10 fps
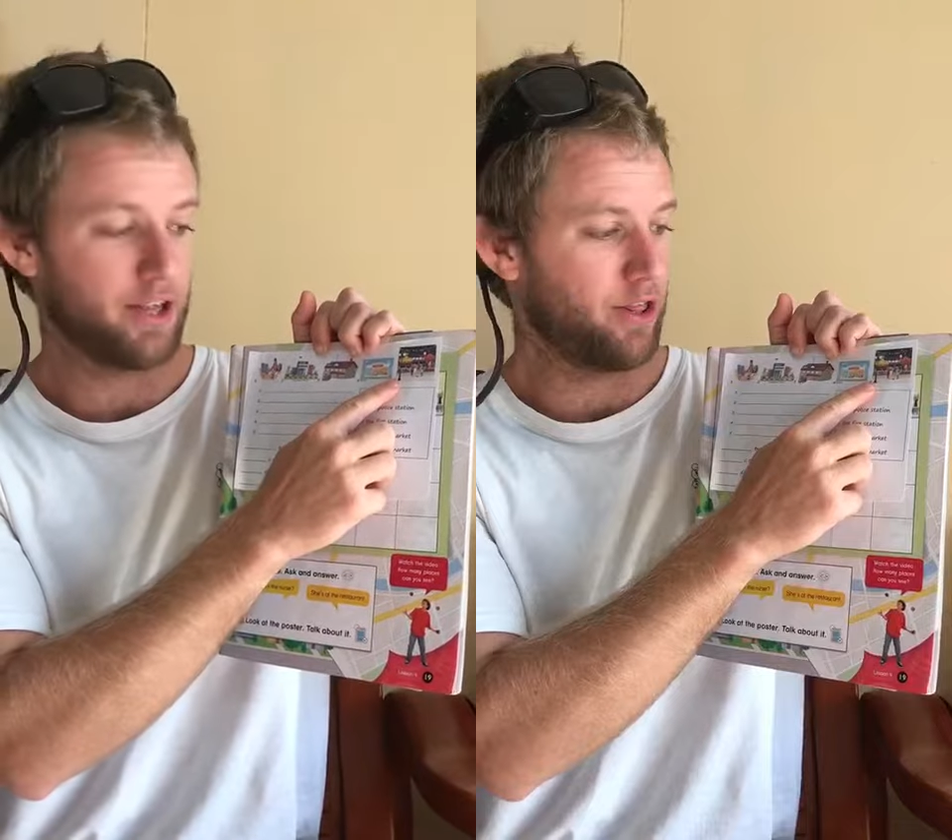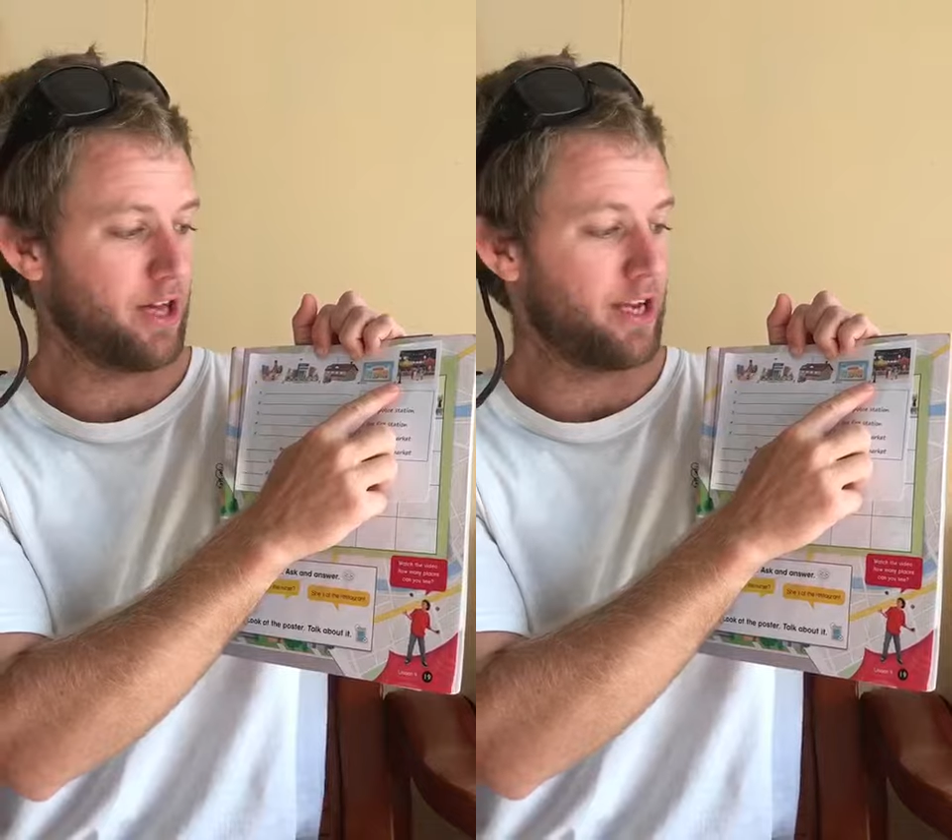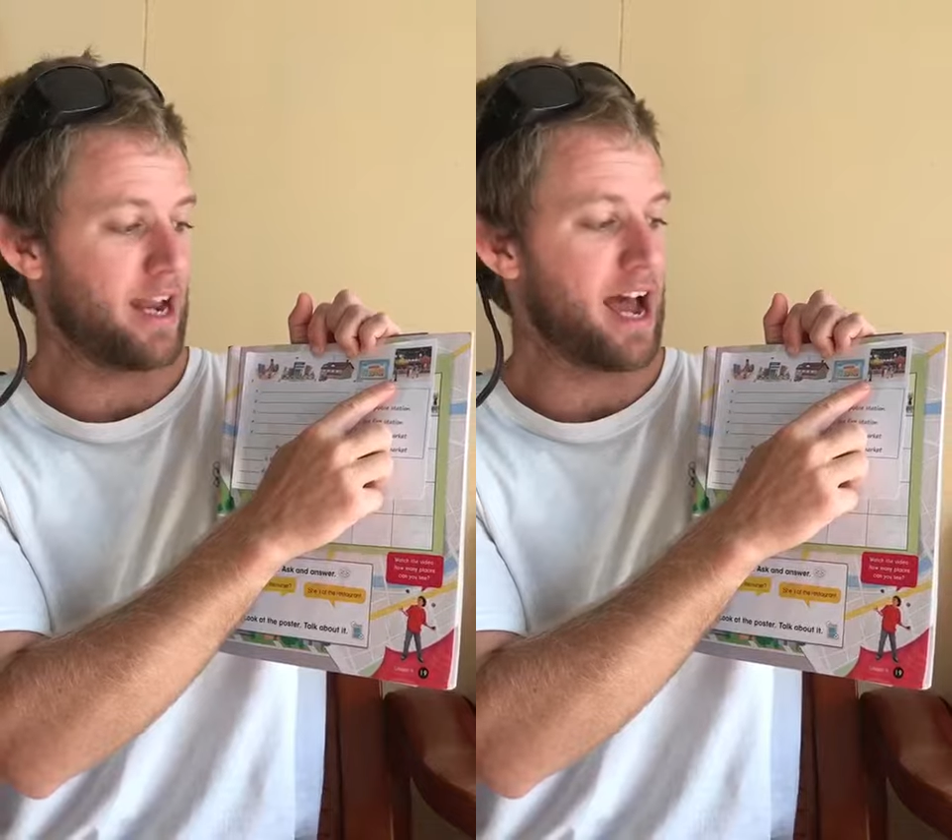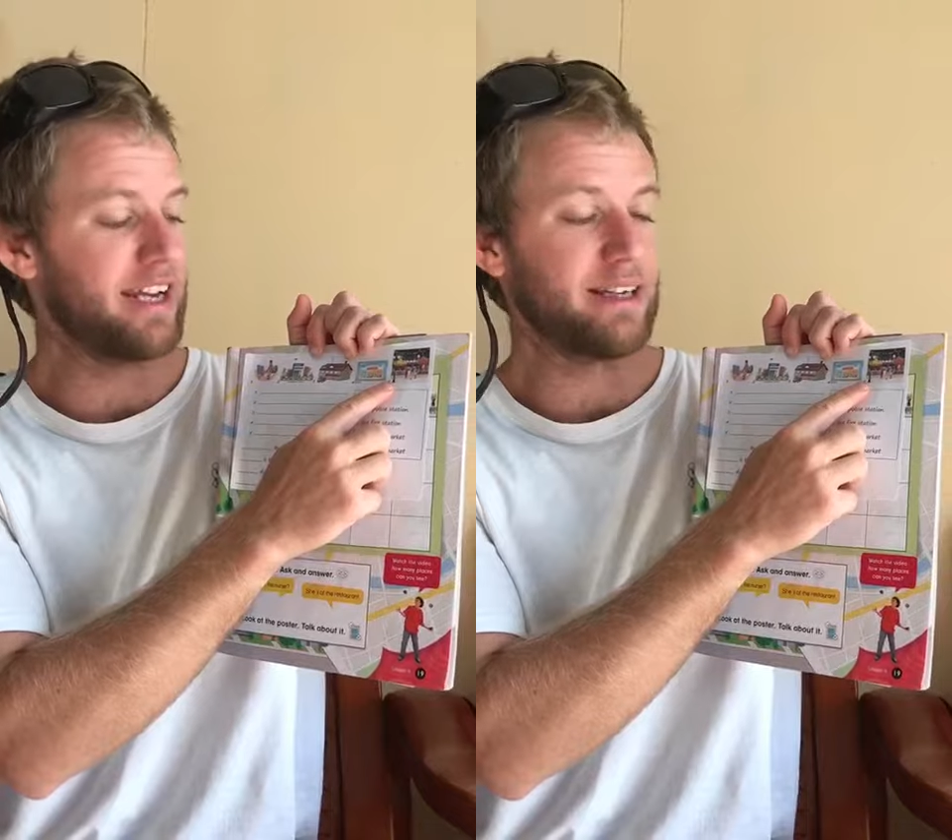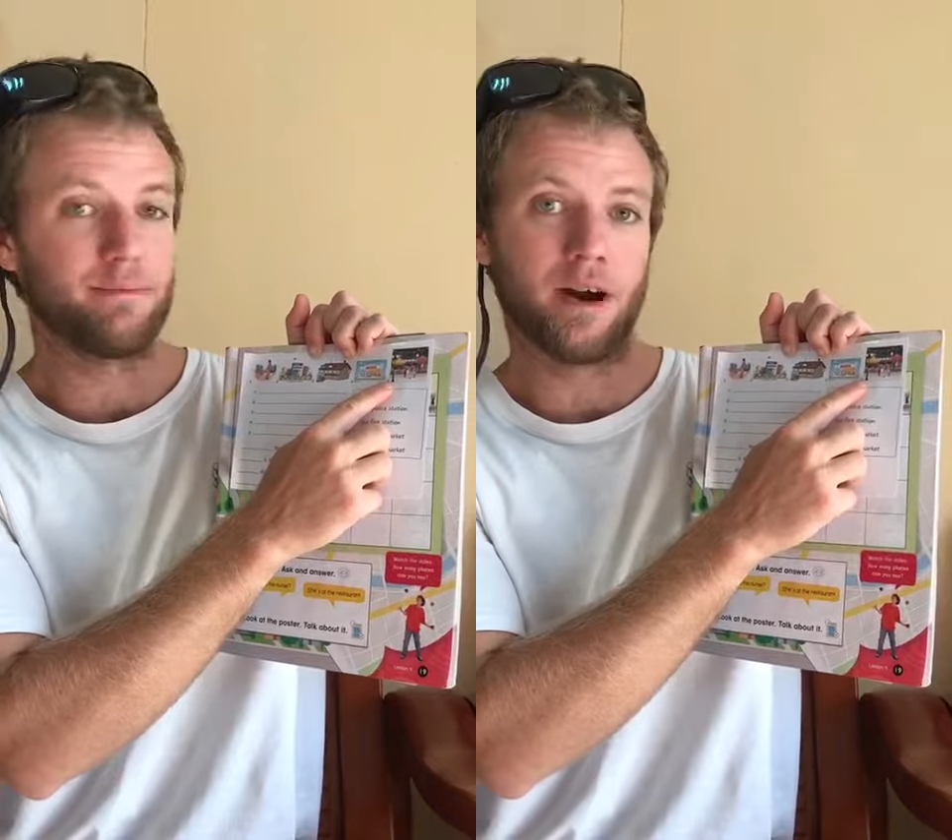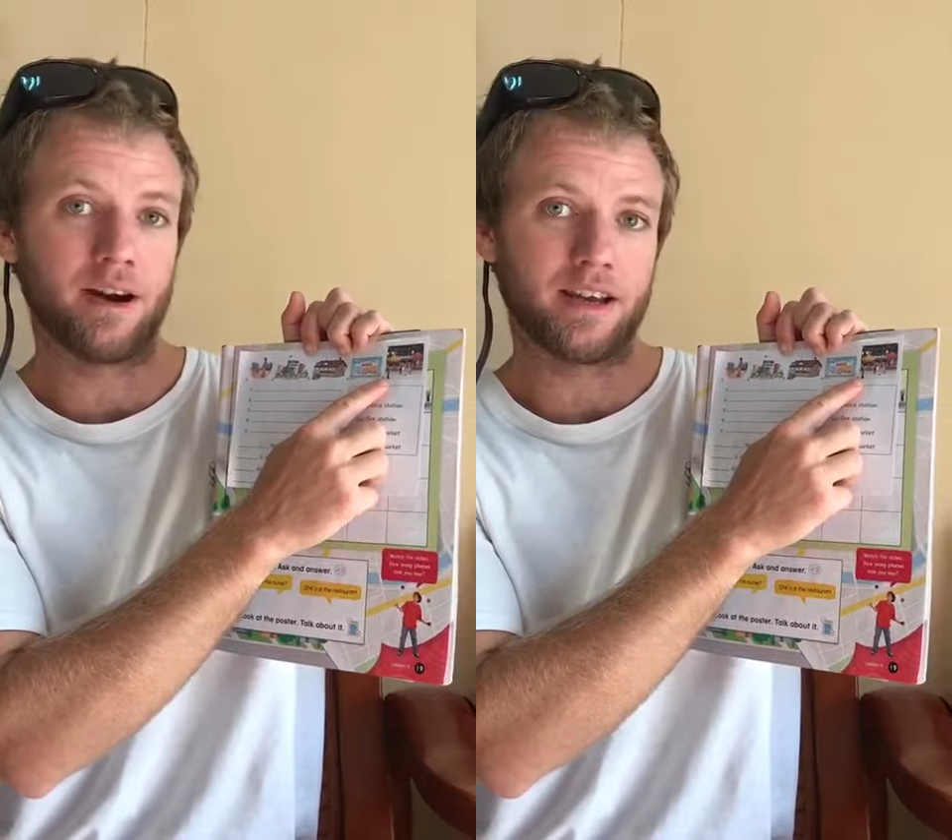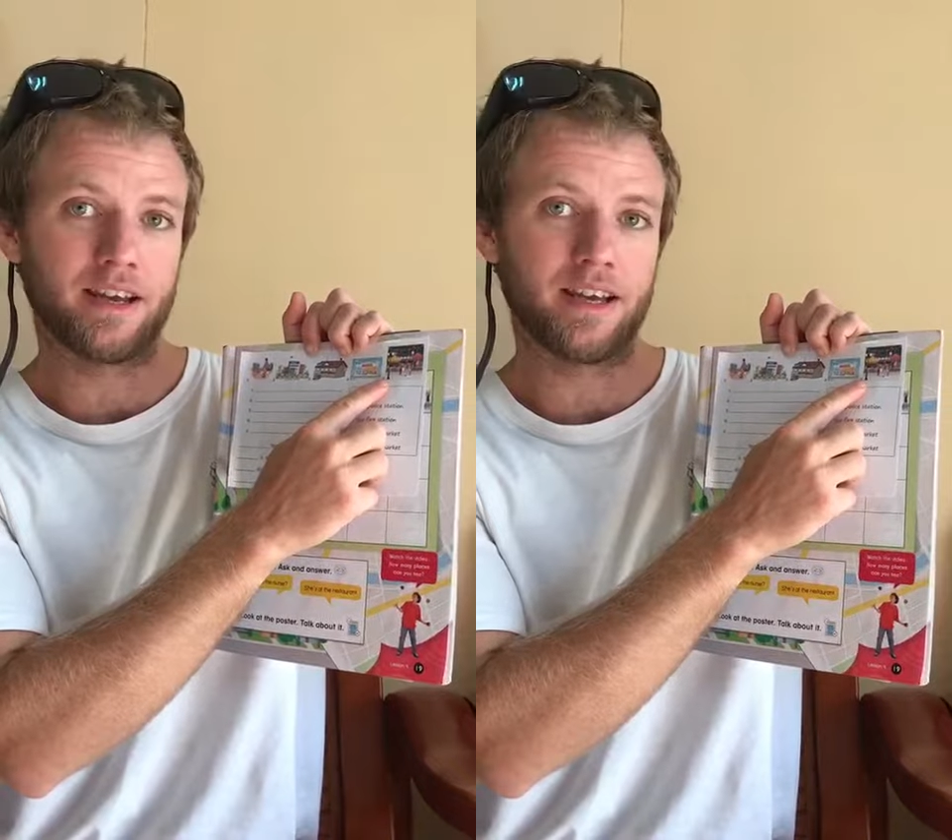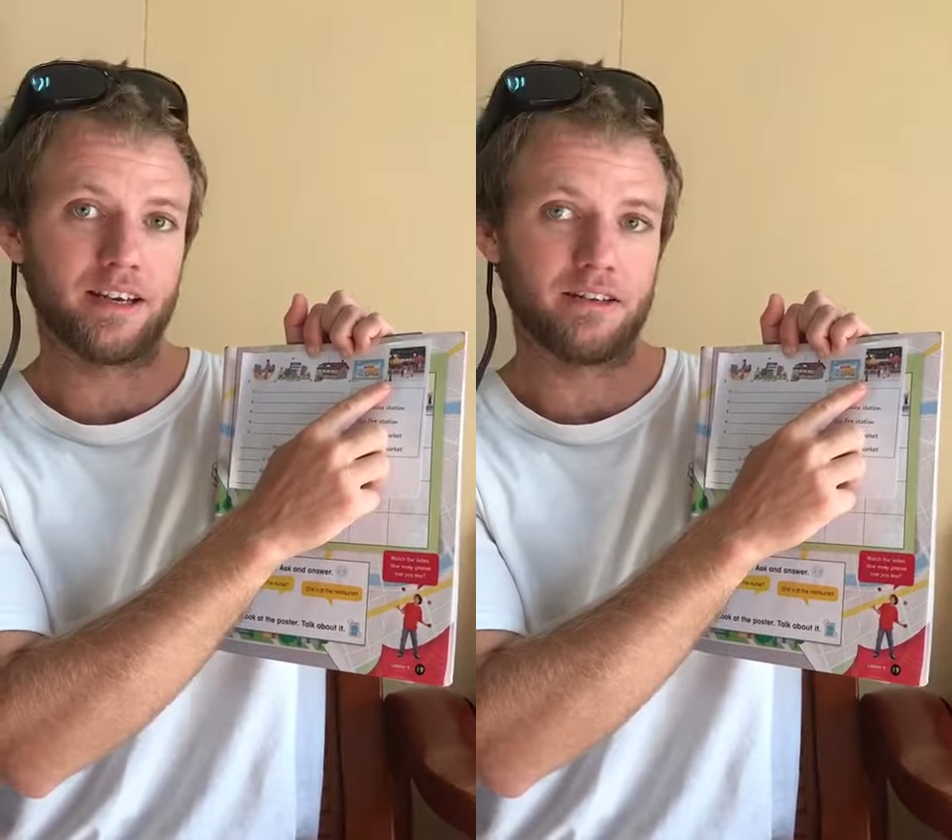the night
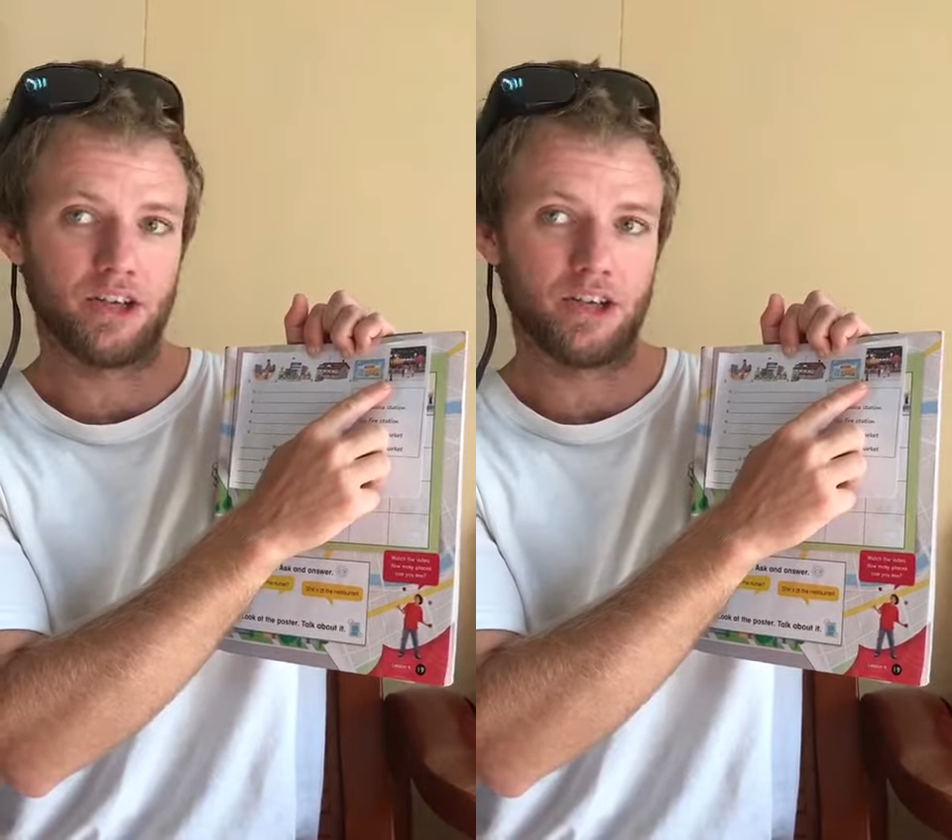market?